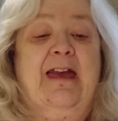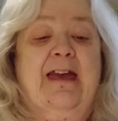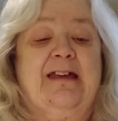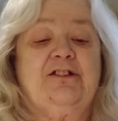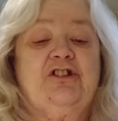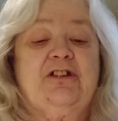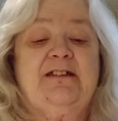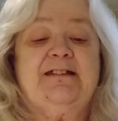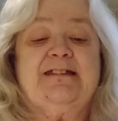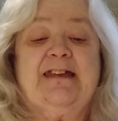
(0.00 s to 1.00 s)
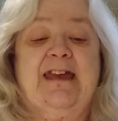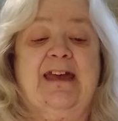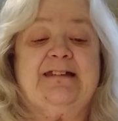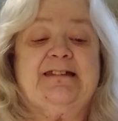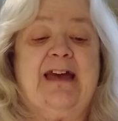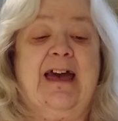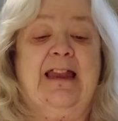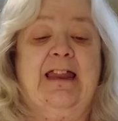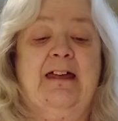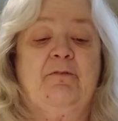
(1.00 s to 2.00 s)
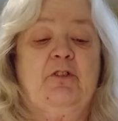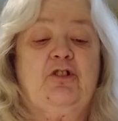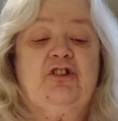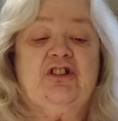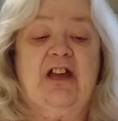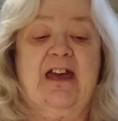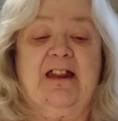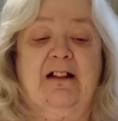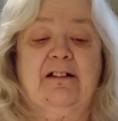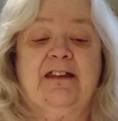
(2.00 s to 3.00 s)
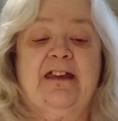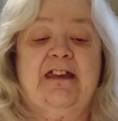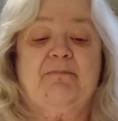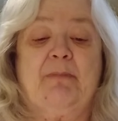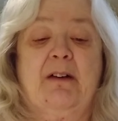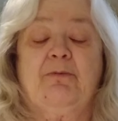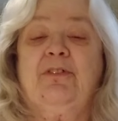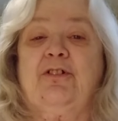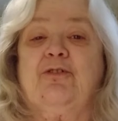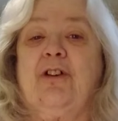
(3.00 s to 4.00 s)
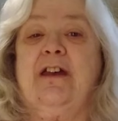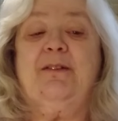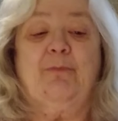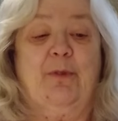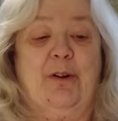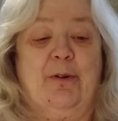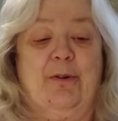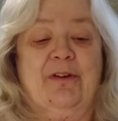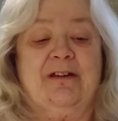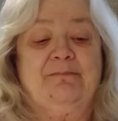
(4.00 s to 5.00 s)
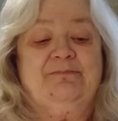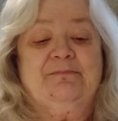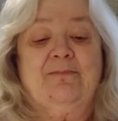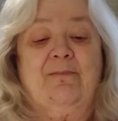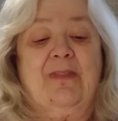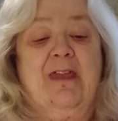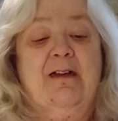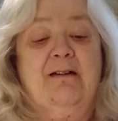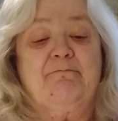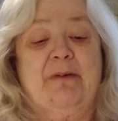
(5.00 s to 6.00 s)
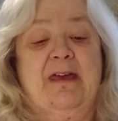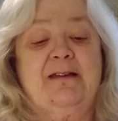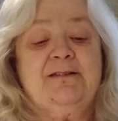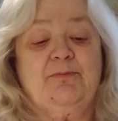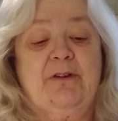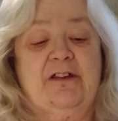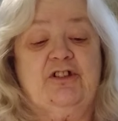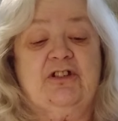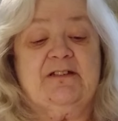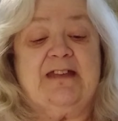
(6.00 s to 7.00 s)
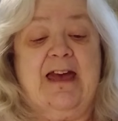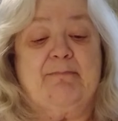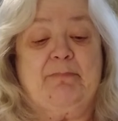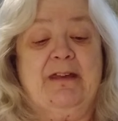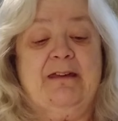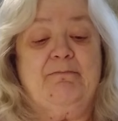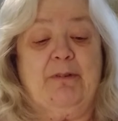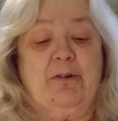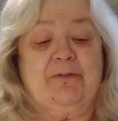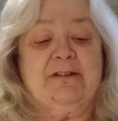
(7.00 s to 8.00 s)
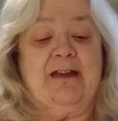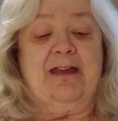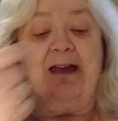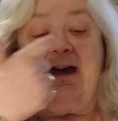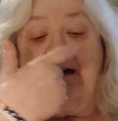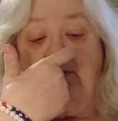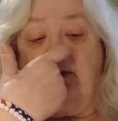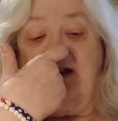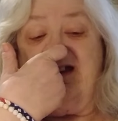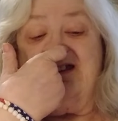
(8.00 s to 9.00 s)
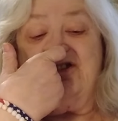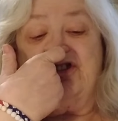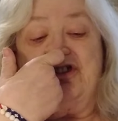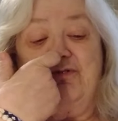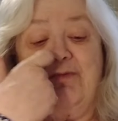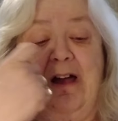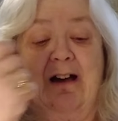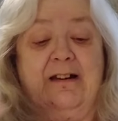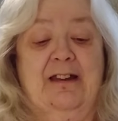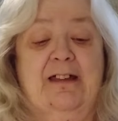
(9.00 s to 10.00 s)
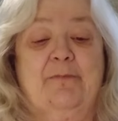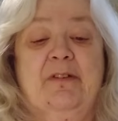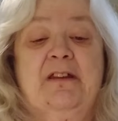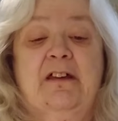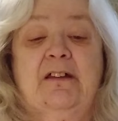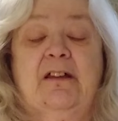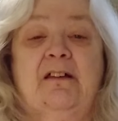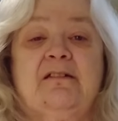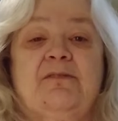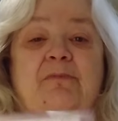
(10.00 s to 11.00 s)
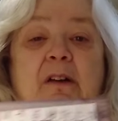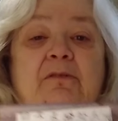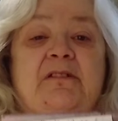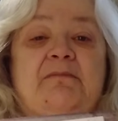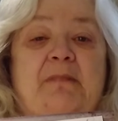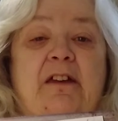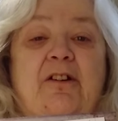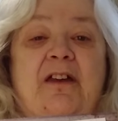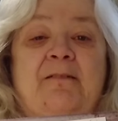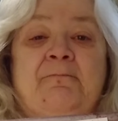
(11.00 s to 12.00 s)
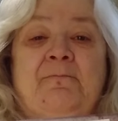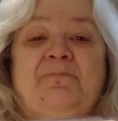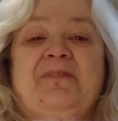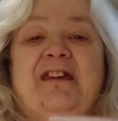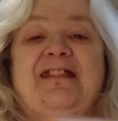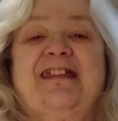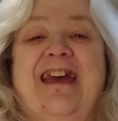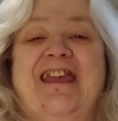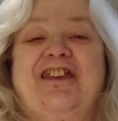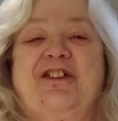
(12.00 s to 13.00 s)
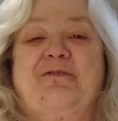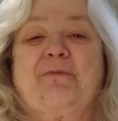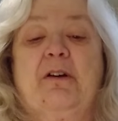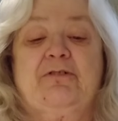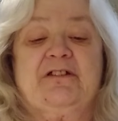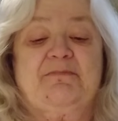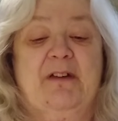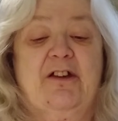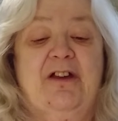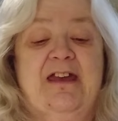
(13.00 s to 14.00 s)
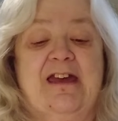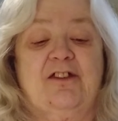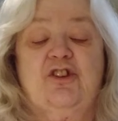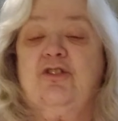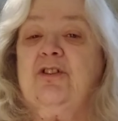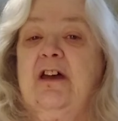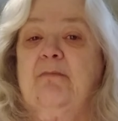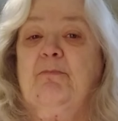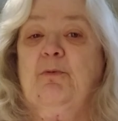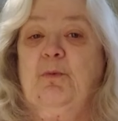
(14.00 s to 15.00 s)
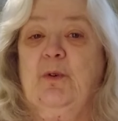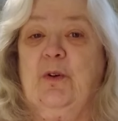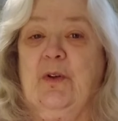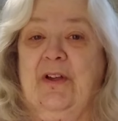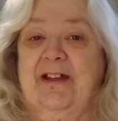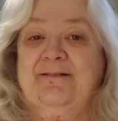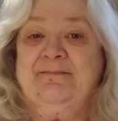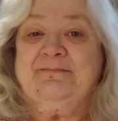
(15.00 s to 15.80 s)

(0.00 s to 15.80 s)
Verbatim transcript: And she says, I love your channel. Keep on the great work. Best wishes. Happy birthday always. You rock. Love and hugs, Rosemary. Thank you, Rosemary. And you're number one.